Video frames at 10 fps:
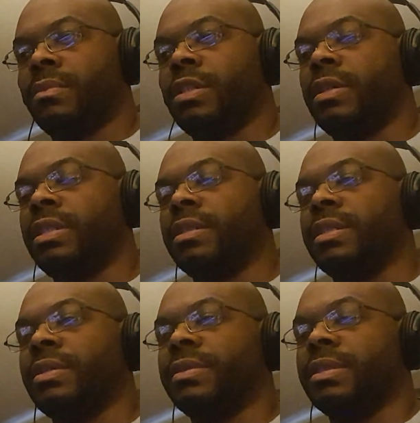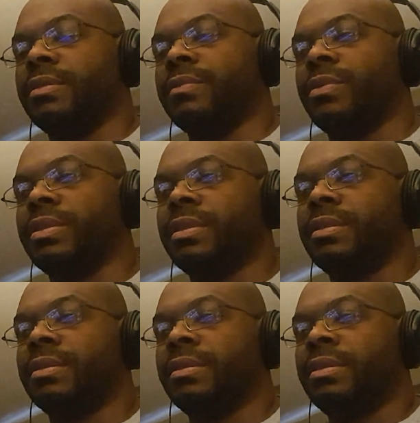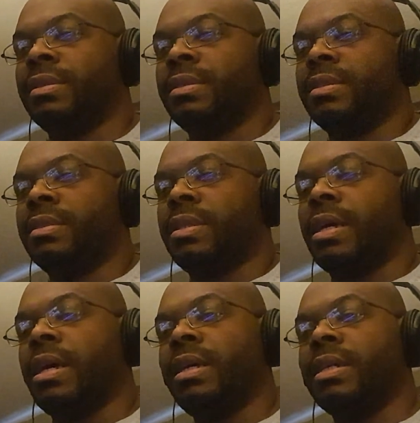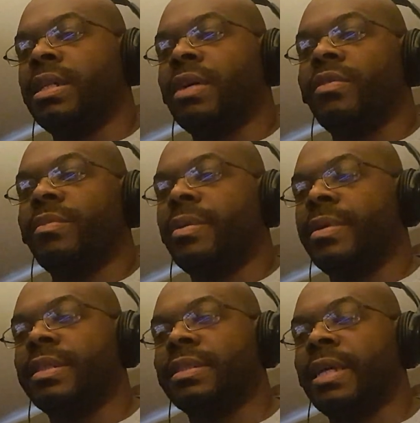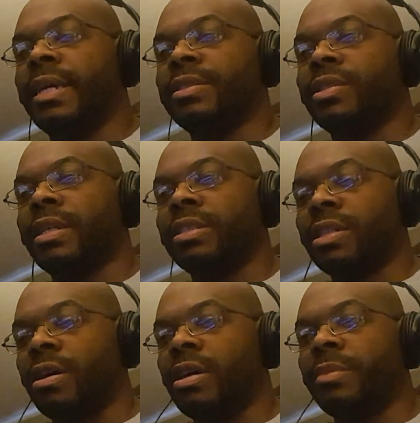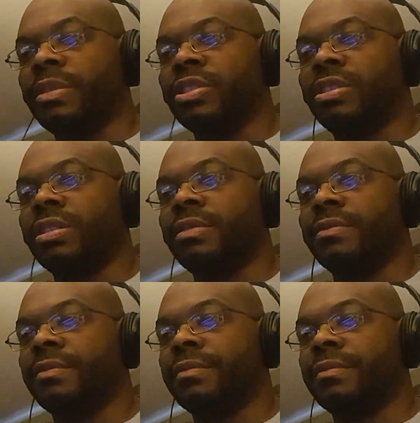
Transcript: I thought that was something. I can never remember his name, so I just call him the Chief.